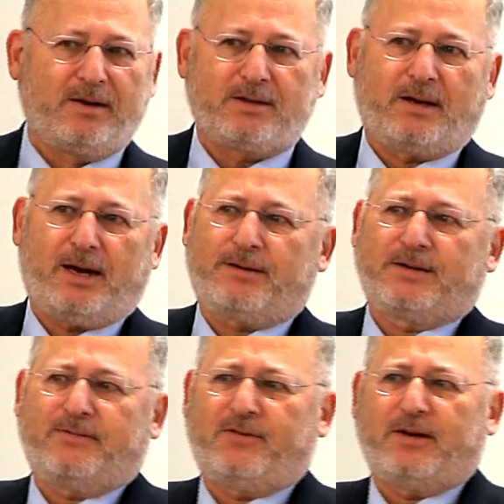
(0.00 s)
So how does
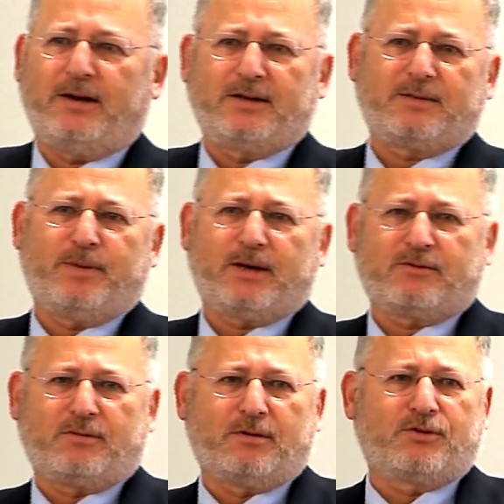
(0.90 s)
FDA inspect
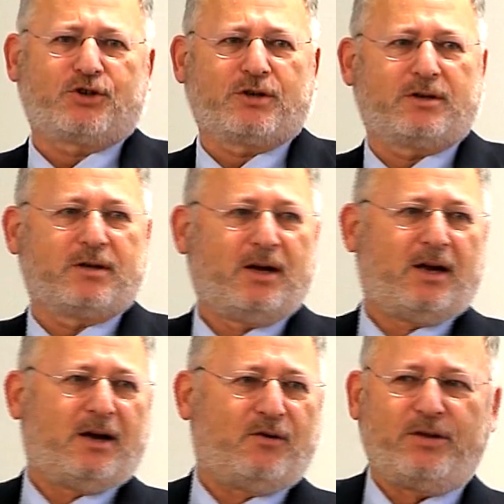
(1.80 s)
Roche and
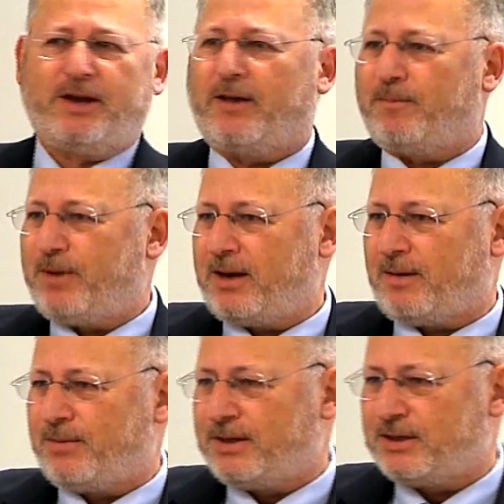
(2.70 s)
all the other big
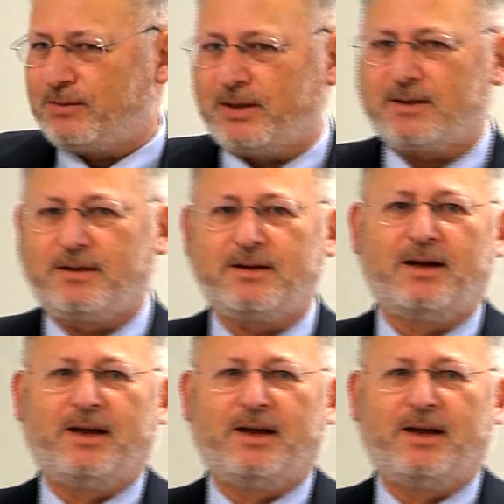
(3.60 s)
companies in Switzerland?